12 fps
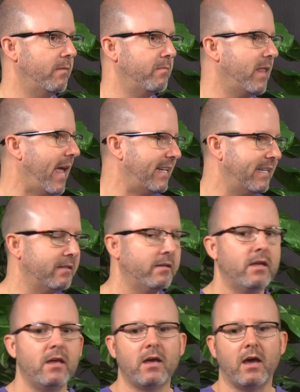planning,
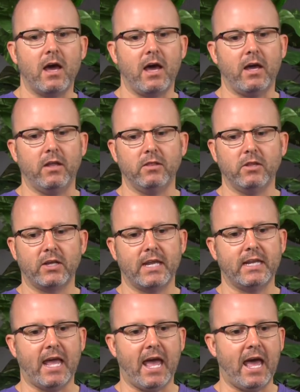
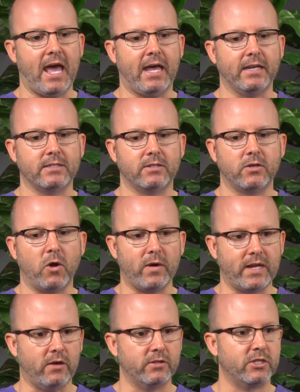looking at
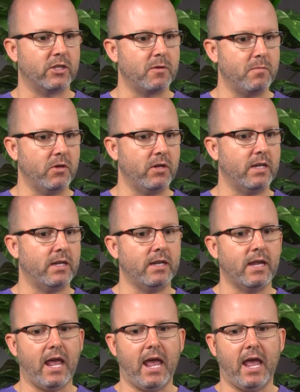going out into the
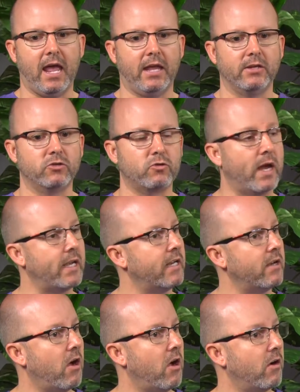community and
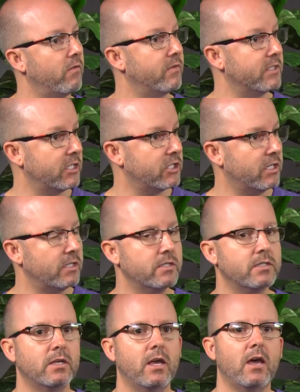training our
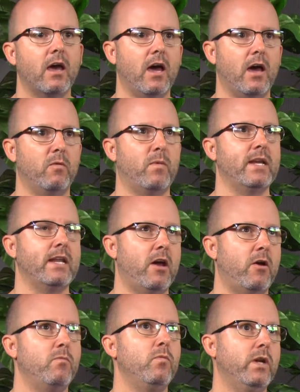physicians. Right now
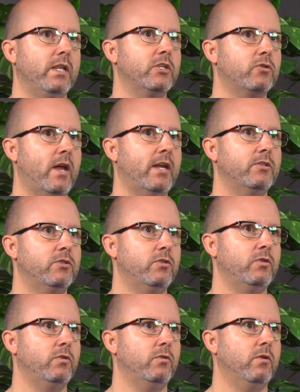I'm really trying
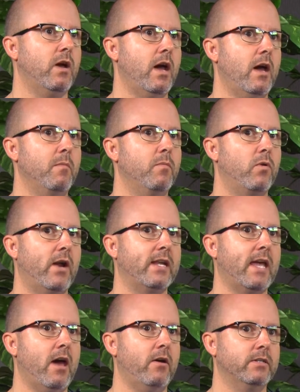to
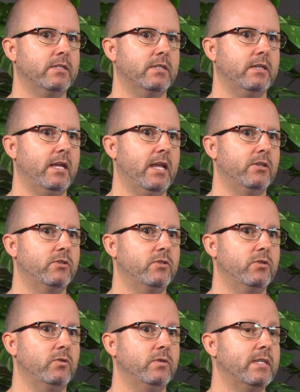break out
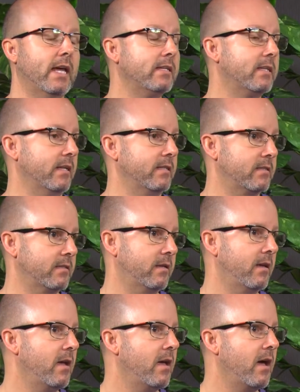into dentists,
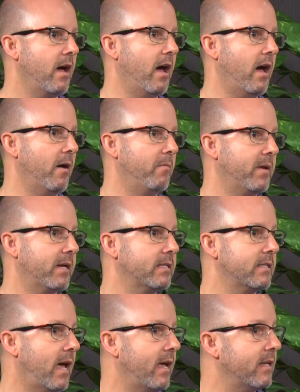because
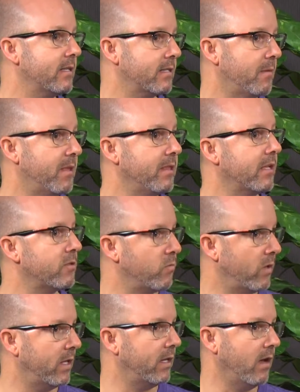that is something that's
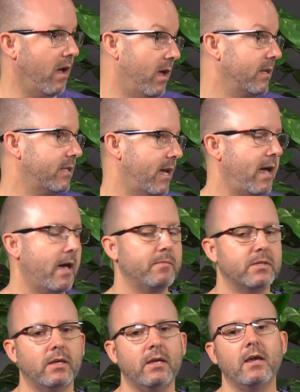really
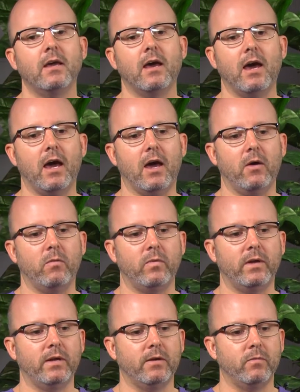untapped.
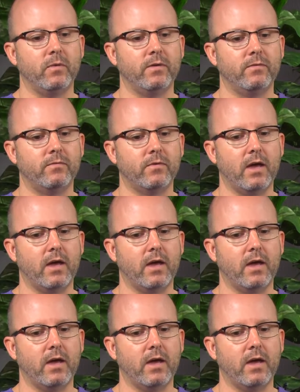We've